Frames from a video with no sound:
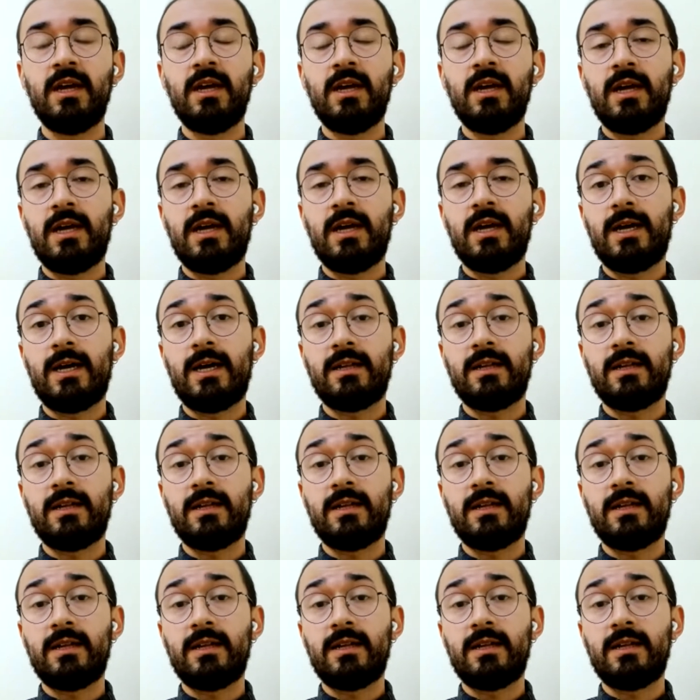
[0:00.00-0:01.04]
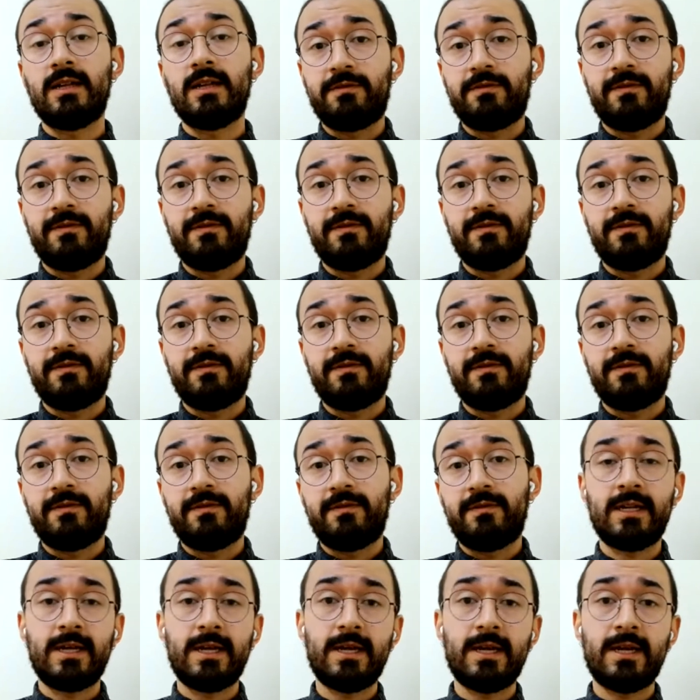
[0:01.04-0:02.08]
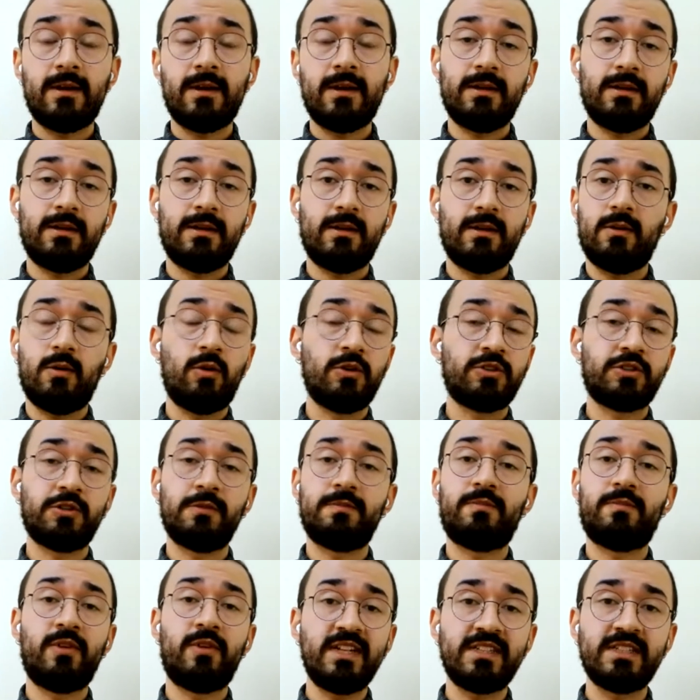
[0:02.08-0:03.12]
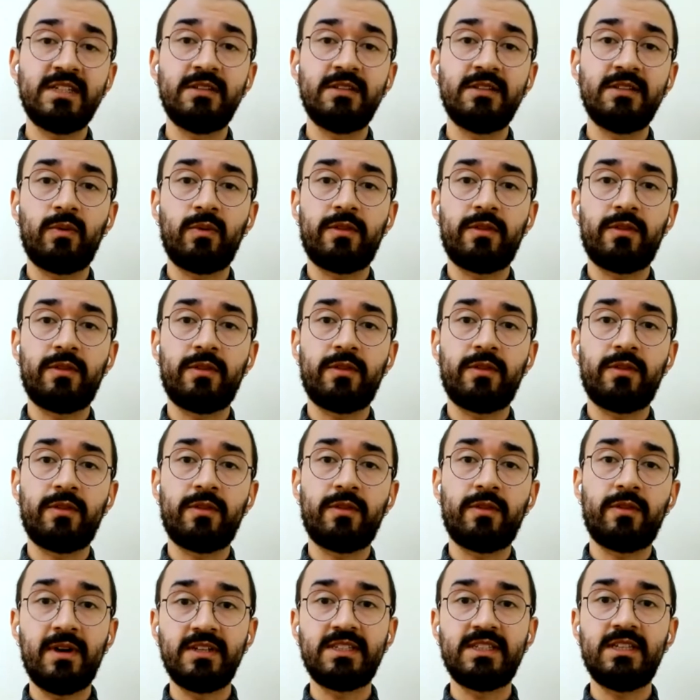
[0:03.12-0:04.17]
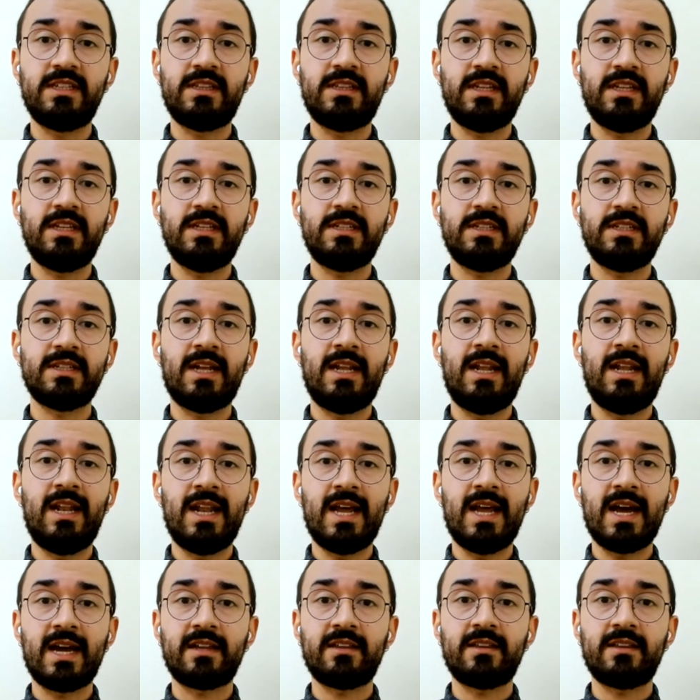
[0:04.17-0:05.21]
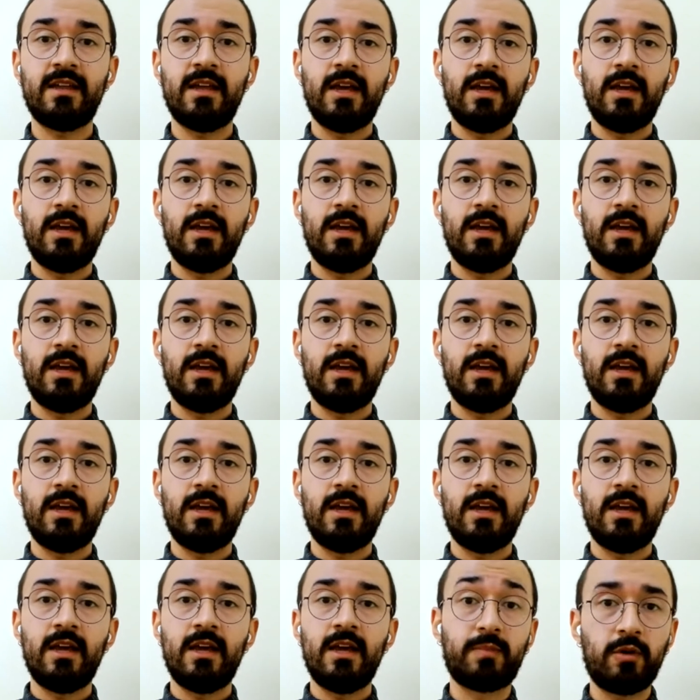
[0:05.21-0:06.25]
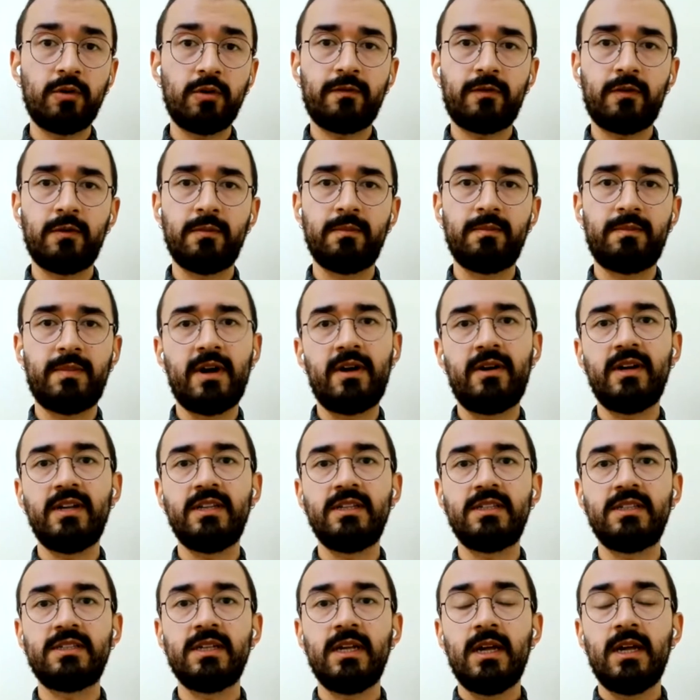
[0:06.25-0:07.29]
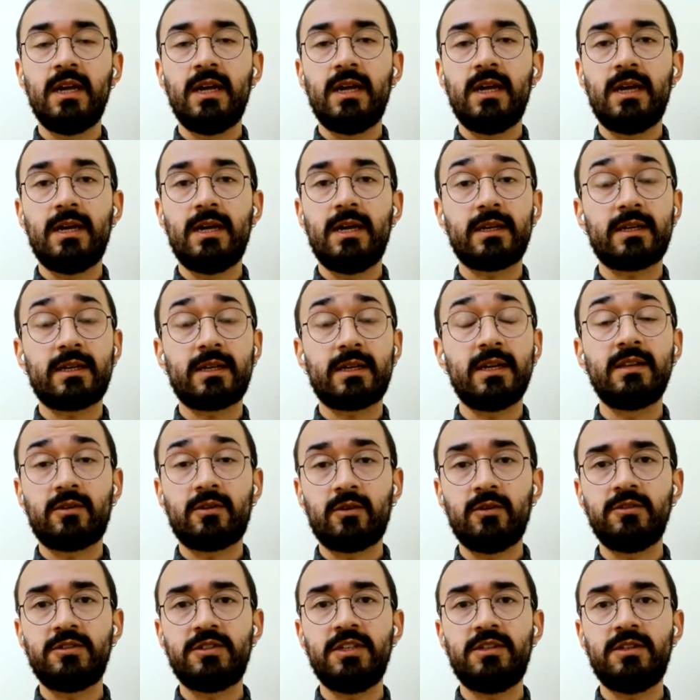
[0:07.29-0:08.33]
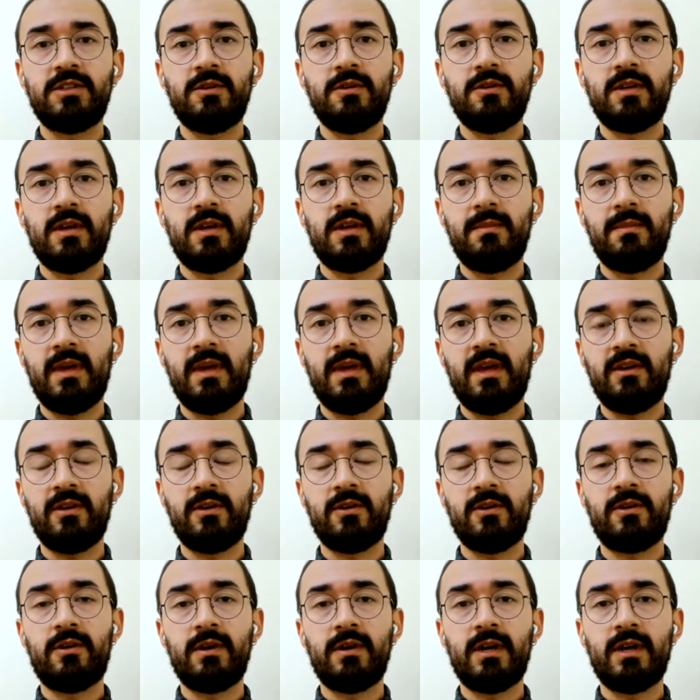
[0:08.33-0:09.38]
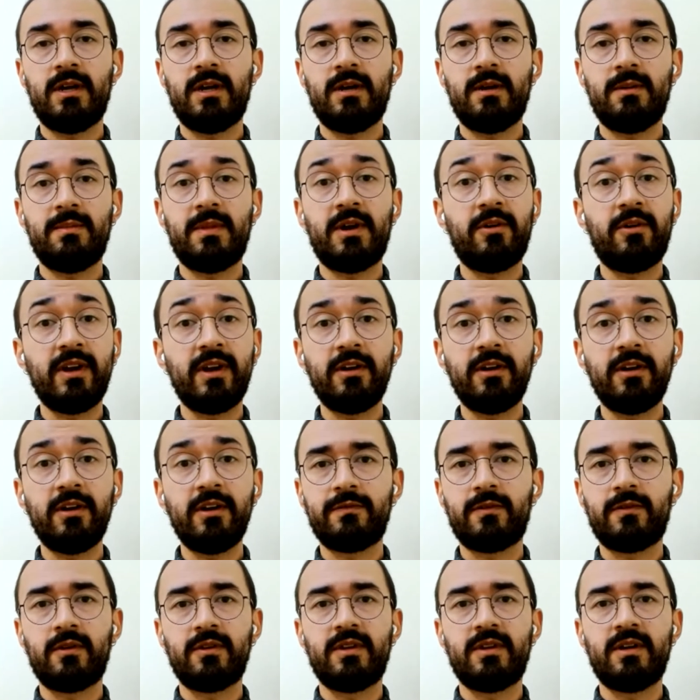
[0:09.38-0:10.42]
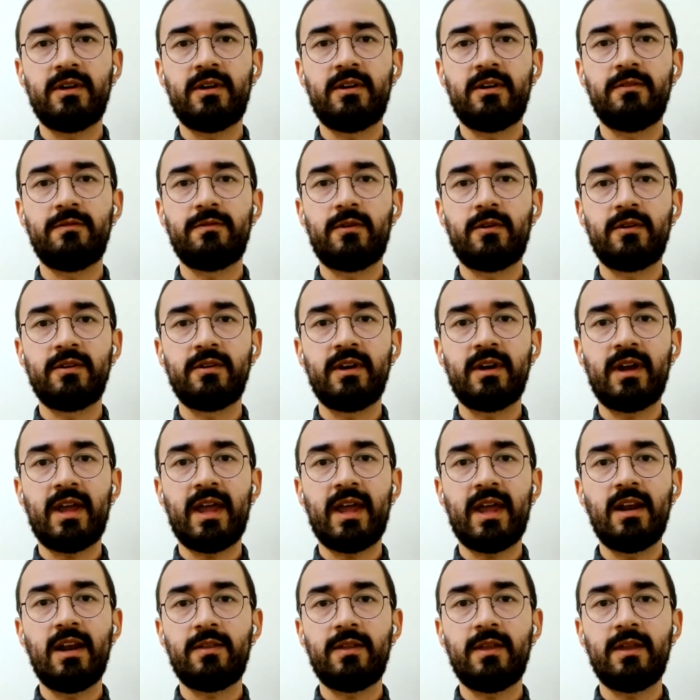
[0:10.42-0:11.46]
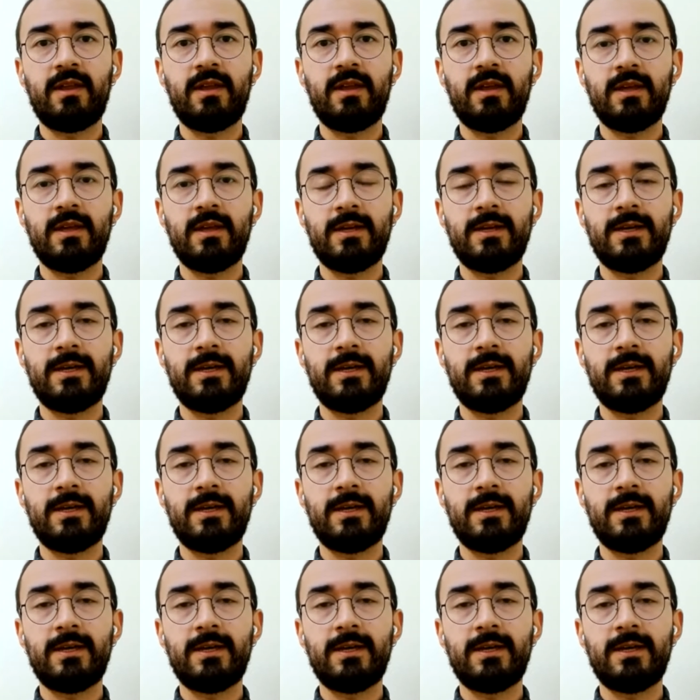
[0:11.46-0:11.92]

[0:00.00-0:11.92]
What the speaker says: that if it's also present with other adversities and lack of support from parents, can constitute a major barrier for their healthy